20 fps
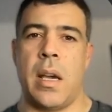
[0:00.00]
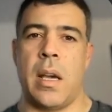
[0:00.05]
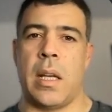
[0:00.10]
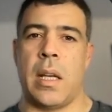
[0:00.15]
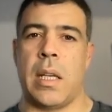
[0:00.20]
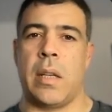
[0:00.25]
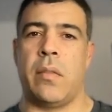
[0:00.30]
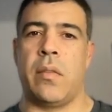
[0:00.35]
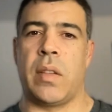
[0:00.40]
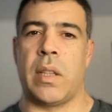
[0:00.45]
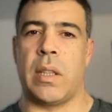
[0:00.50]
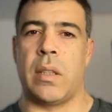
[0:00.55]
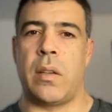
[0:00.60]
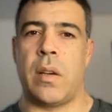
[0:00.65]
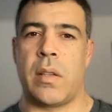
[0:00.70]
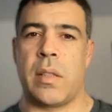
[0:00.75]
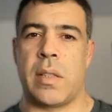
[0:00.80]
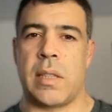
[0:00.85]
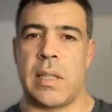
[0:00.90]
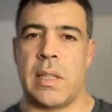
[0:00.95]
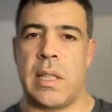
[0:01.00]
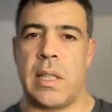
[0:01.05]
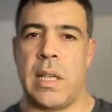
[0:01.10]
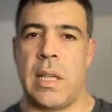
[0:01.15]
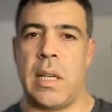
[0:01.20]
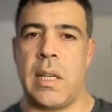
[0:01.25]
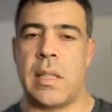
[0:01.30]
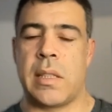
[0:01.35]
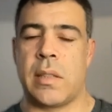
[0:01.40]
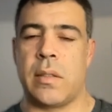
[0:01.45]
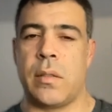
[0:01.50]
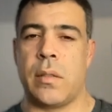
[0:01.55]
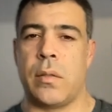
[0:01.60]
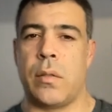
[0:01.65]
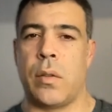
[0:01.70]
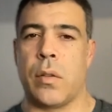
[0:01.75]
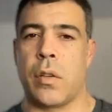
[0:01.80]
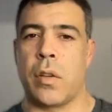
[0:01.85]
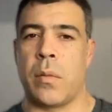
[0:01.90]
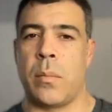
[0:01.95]
And if it does, it deletes the
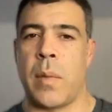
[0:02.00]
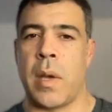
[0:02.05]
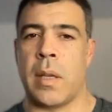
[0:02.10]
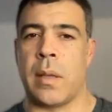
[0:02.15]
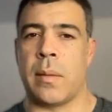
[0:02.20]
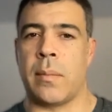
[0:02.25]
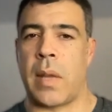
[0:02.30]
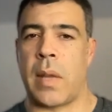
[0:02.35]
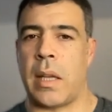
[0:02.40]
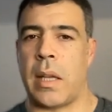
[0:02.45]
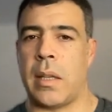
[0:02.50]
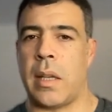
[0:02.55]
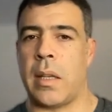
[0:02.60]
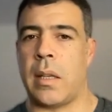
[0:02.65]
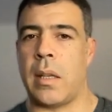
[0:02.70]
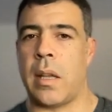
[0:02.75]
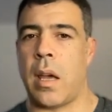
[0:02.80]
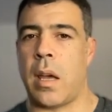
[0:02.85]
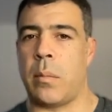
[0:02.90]
document and then